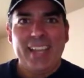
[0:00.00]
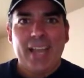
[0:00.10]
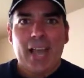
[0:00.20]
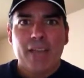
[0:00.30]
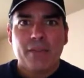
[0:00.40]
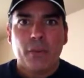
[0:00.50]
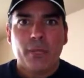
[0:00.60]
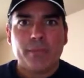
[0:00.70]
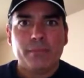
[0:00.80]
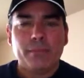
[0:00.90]
Hi
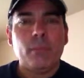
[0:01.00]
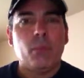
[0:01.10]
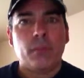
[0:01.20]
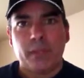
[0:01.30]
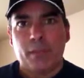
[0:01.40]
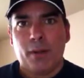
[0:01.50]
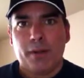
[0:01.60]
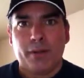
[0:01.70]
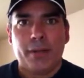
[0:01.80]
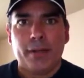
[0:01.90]
everyone, Willie
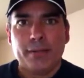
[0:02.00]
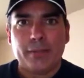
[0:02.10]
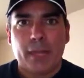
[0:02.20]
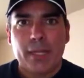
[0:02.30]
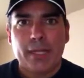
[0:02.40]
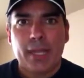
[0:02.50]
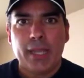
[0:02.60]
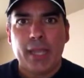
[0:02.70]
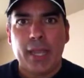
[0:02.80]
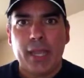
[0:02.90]
Martin here,
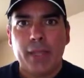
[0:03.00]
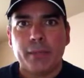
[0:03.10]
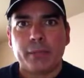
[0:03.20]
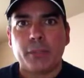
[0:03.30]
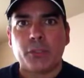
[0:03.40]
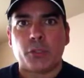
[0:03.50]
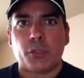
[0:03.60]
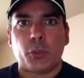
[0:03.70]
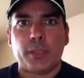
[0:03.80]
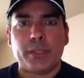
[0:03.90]
aka
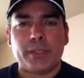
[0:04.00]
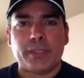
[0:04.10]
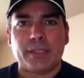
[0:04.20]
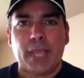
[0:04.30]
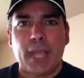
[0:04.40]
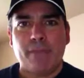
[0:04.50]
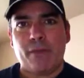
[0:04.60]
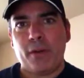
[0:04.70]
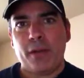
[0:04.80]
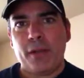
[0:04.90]
Mr. Will. It's time
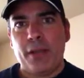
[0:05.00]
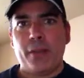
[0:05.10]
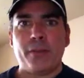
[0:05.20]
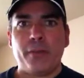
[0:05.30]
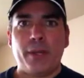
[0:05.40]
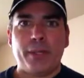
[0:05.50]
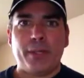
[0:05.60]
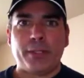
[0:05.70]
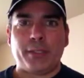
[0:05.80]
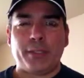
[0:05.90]
for another
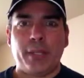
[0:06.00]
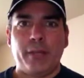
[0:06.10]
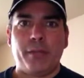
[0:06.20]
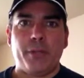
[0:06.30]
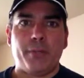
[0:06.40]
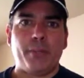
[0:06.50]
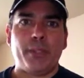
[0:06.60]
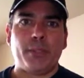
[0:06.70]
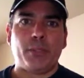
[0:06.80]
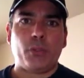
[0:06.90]
rendition of your
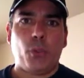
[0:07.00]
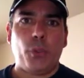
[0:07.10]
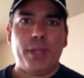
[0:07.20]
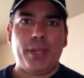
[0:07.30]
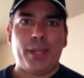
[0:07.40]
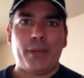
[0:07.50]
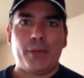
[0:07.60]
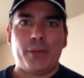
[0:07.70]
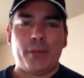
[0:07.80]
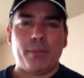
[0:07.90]
Blitz
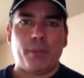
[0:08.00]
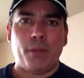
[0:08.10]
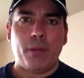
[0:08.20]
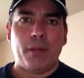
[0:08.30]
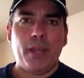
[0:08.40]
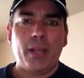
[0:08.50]
Weekender report